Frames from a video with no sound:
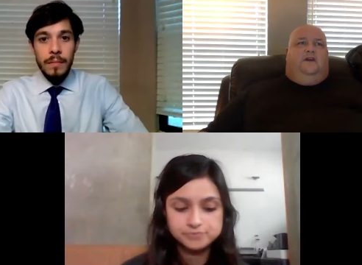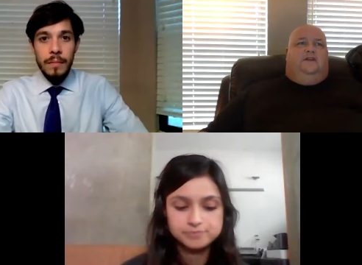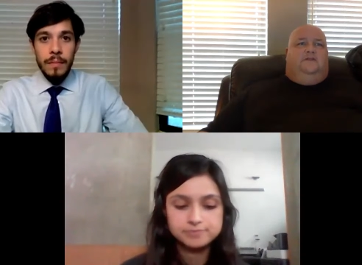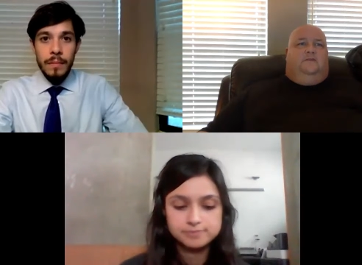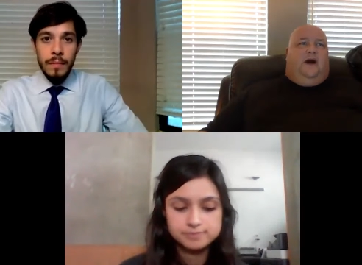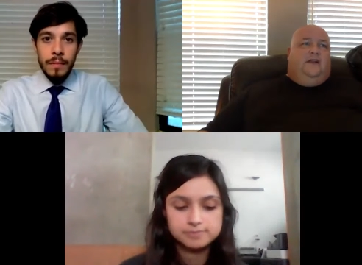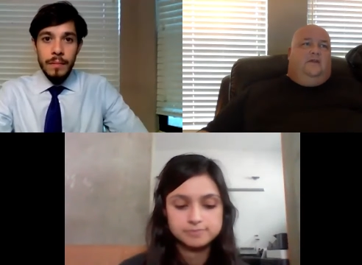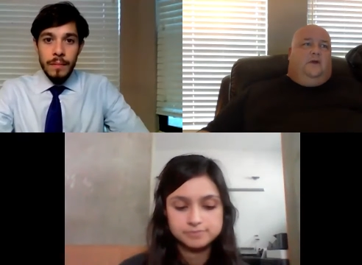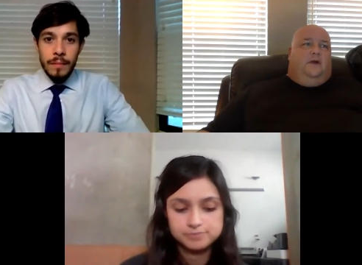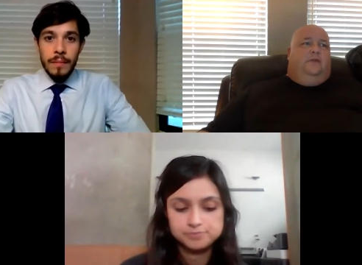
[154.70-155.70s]
Speaker 1: your mind in the
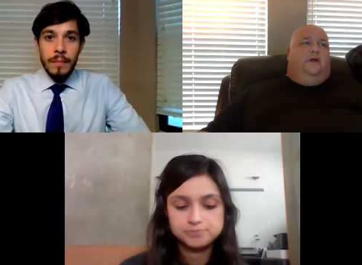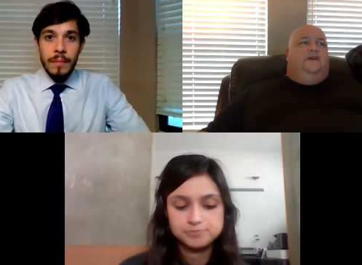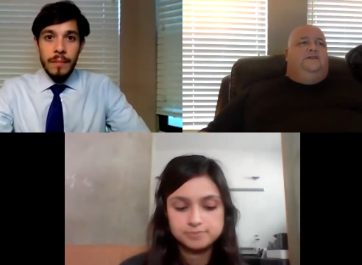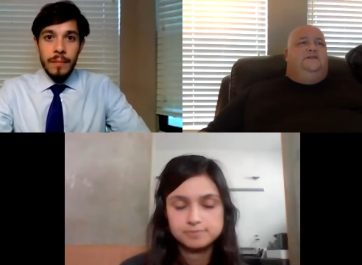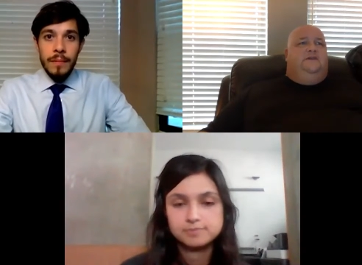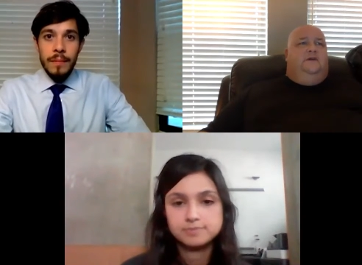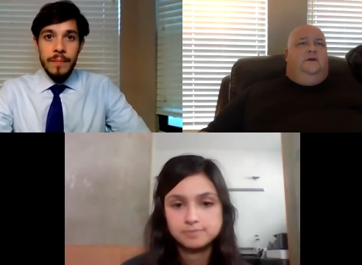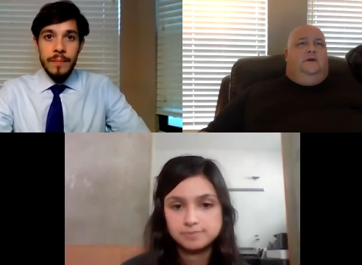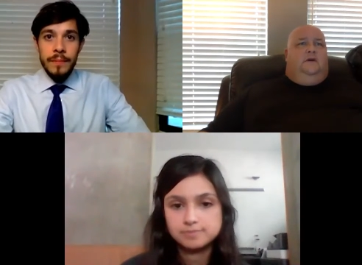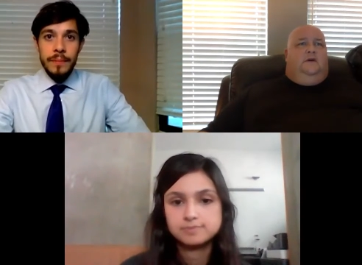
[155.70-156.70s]
right place,
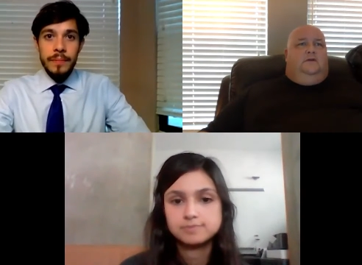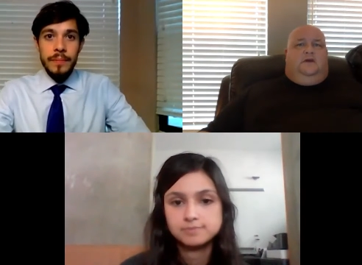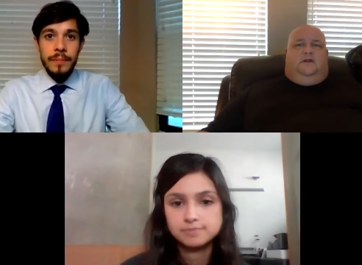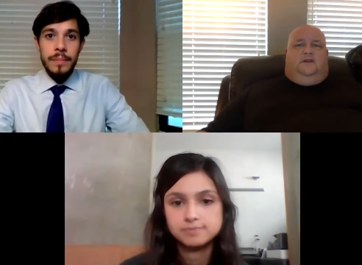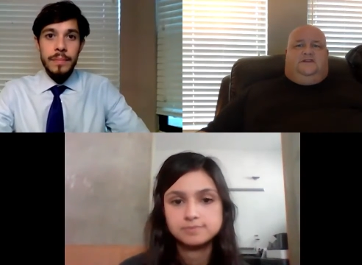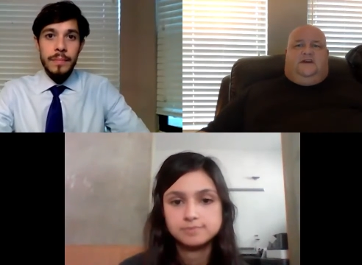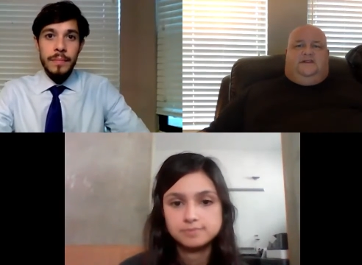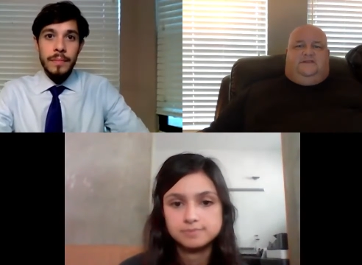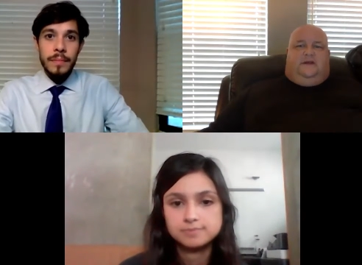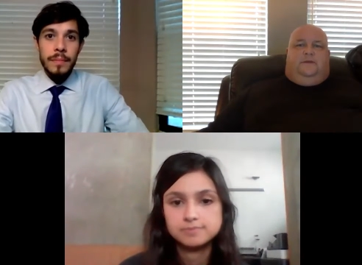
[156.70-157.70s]
then the sky's
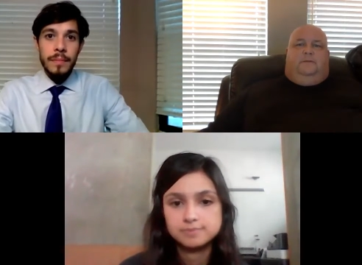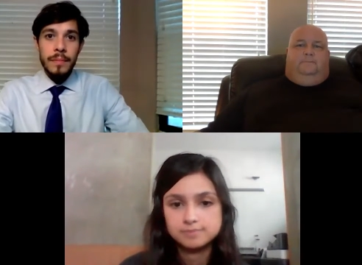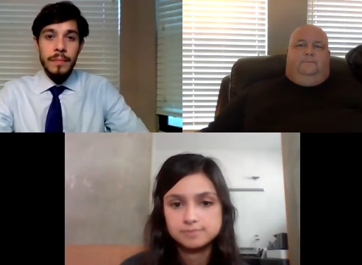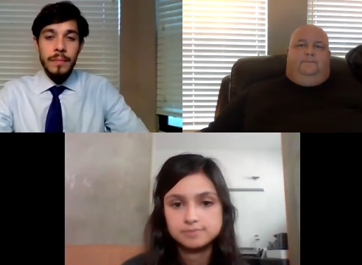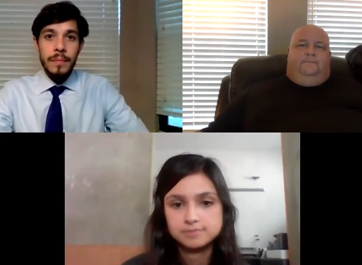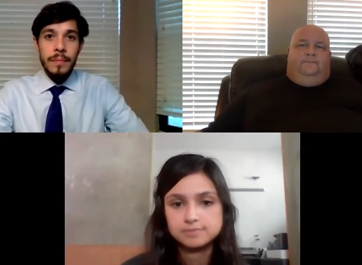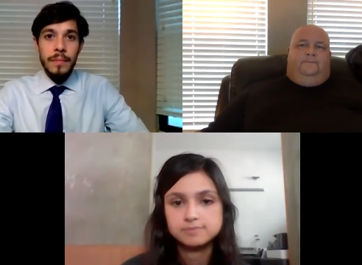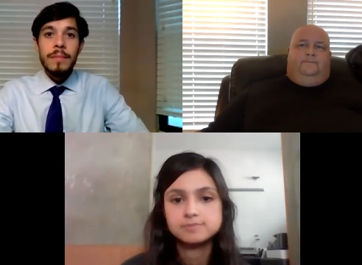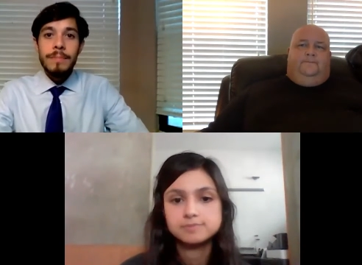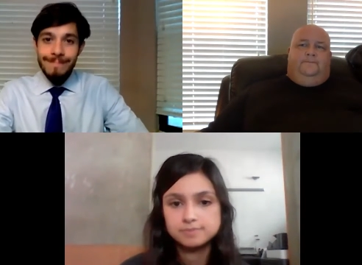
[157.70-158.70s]
the limit.
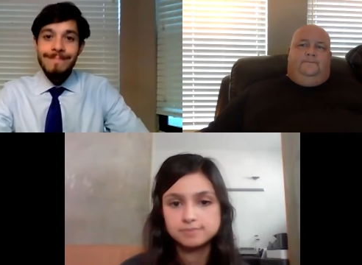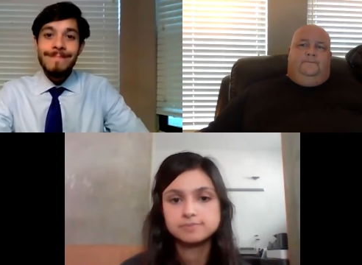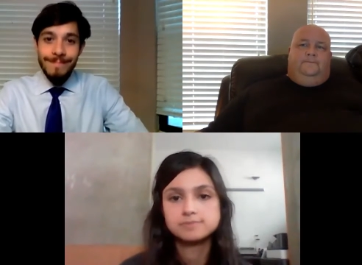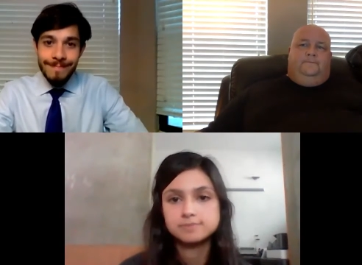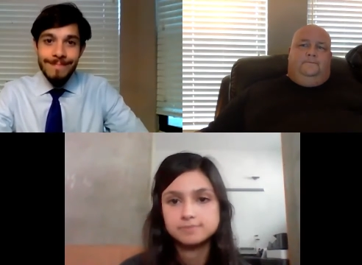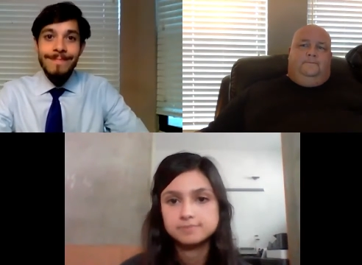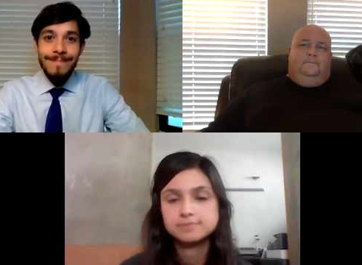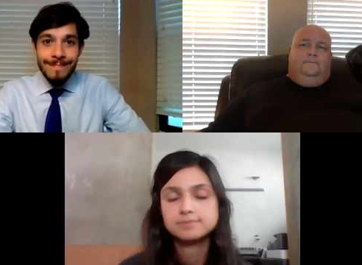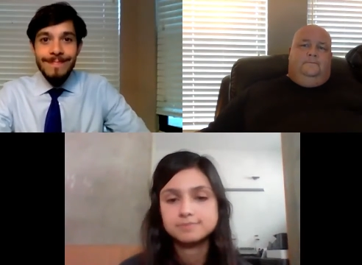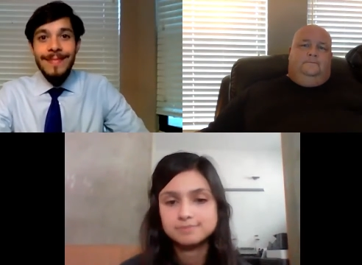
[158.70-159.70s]
Speaker 2: Mm-hmm.
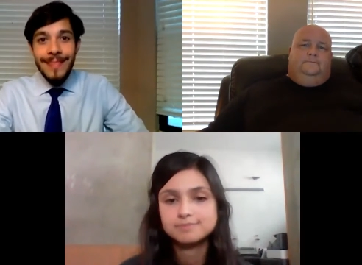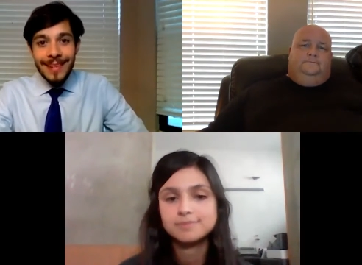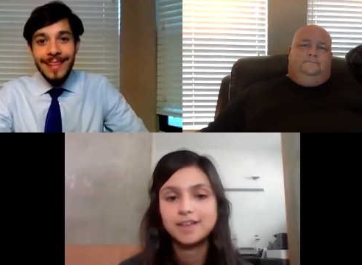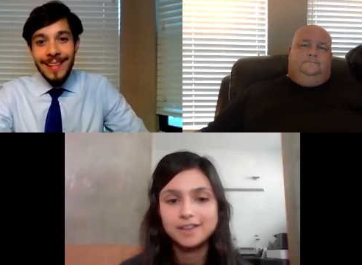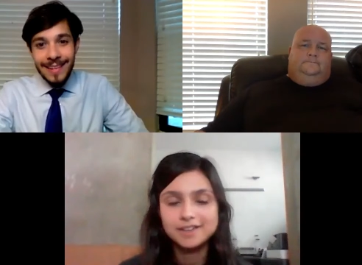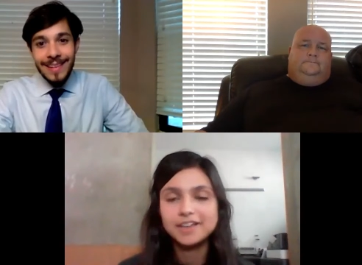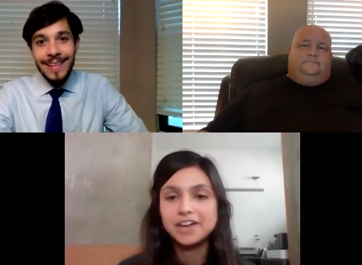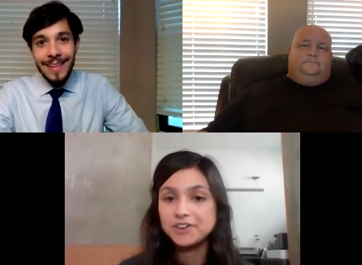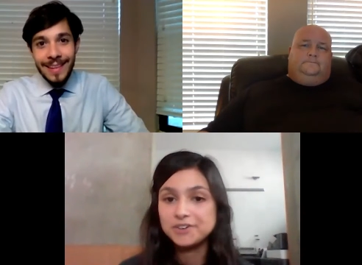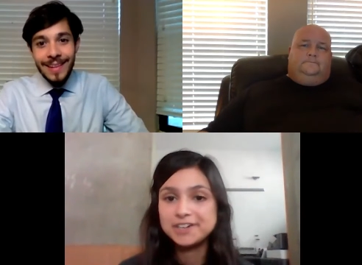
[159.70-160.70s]

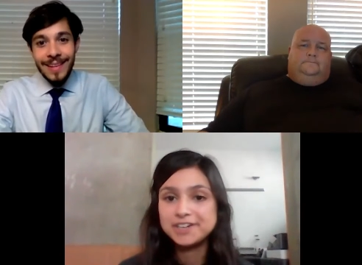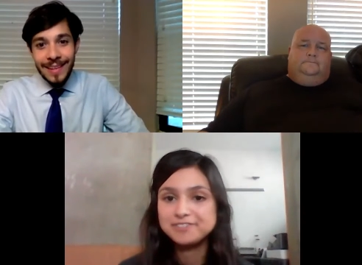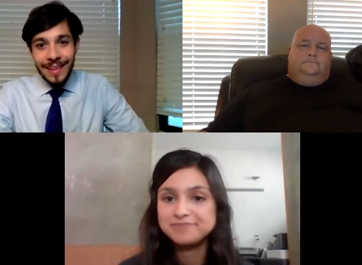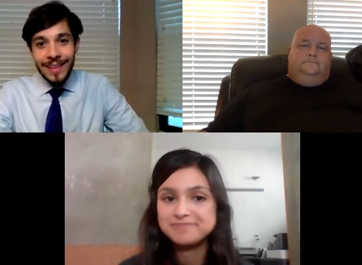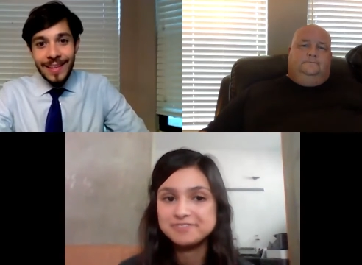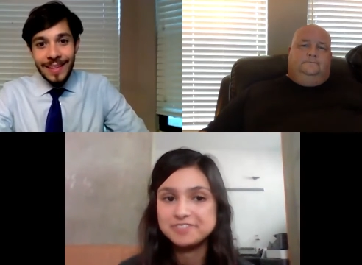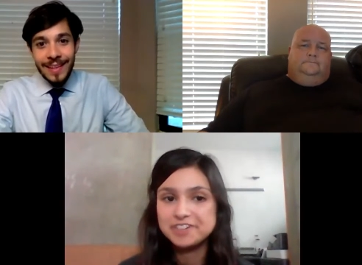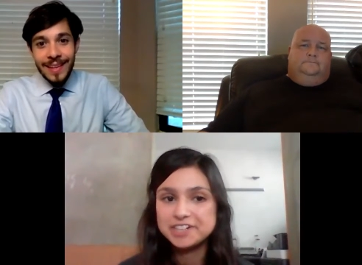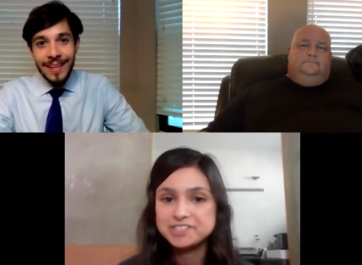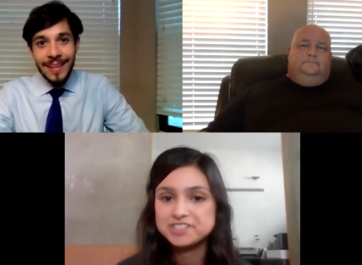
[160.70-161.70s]
Agreed.
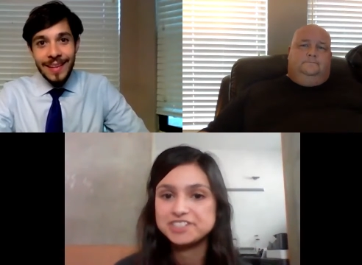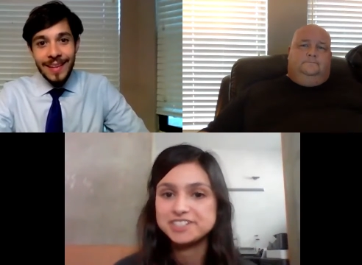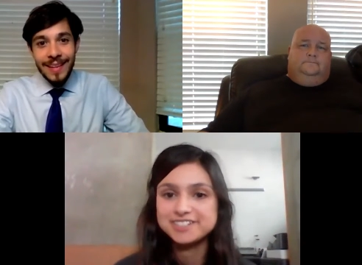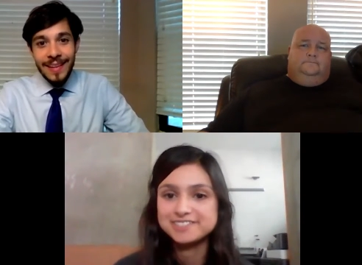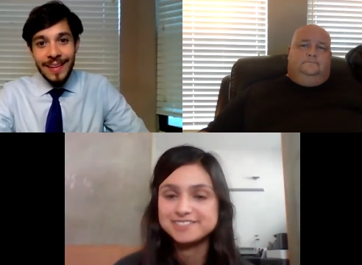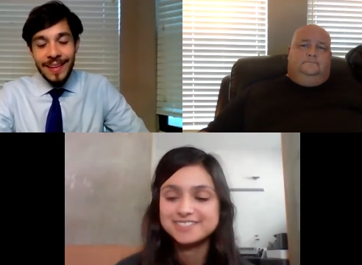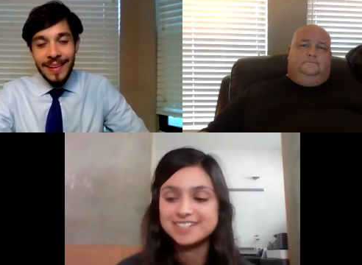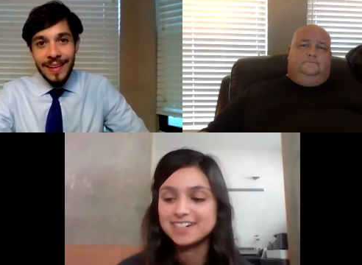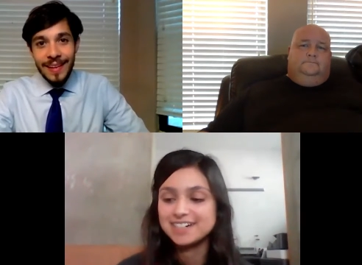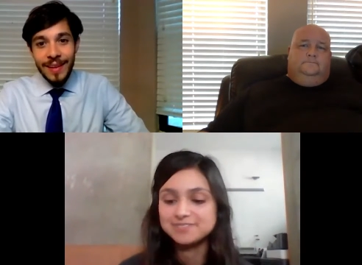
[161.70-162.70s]
Very true.
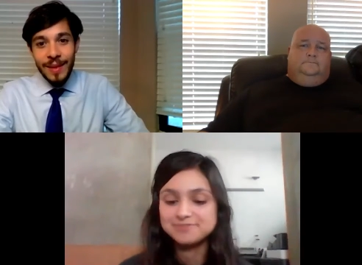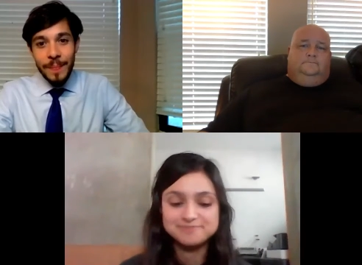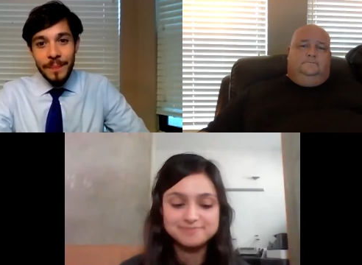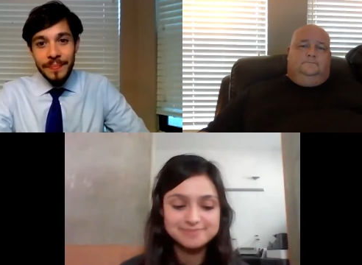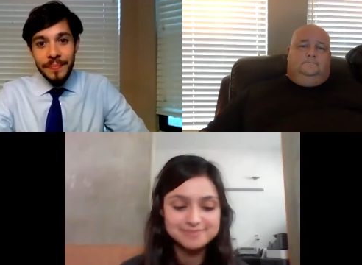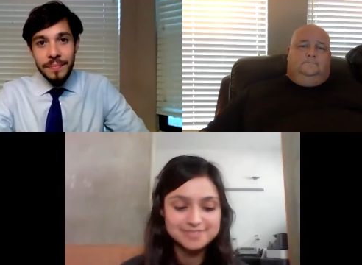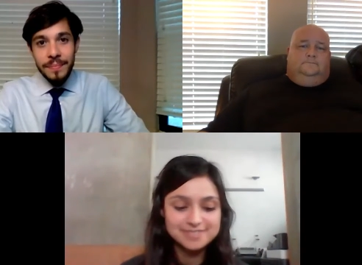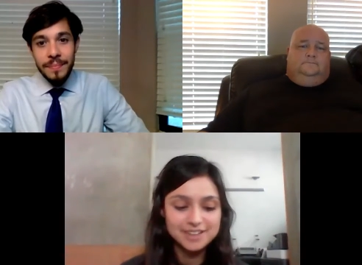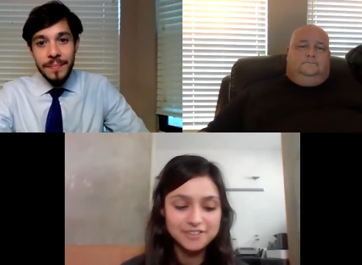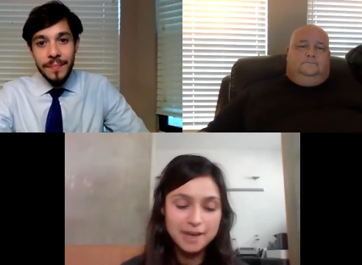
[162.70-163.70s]
Um,
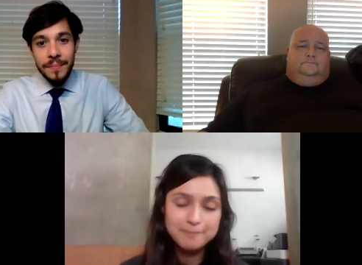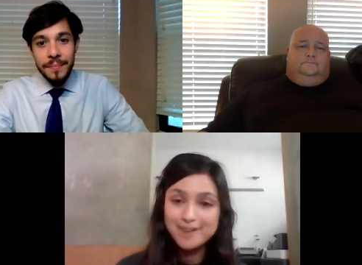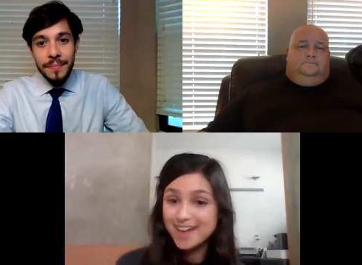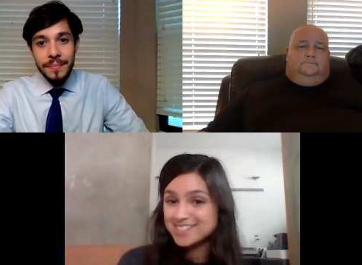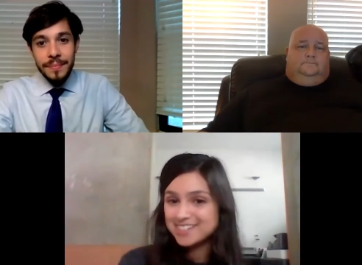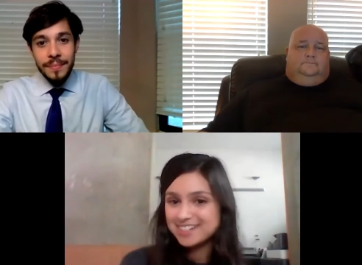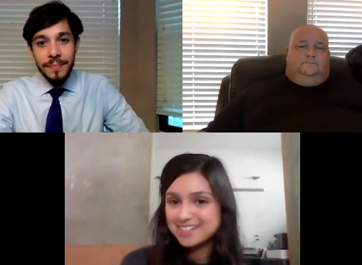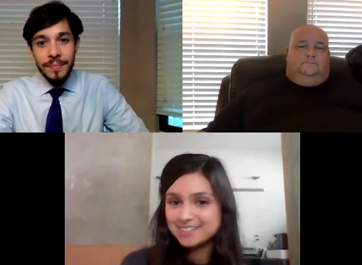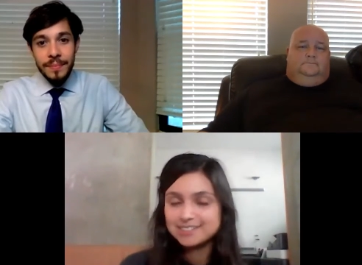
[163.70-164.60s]
okay, my turn.